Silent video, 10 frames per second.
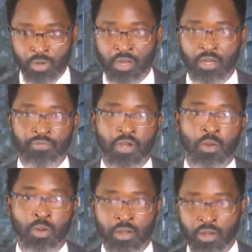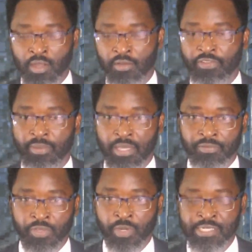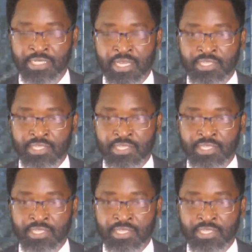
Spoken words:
of our female viewers.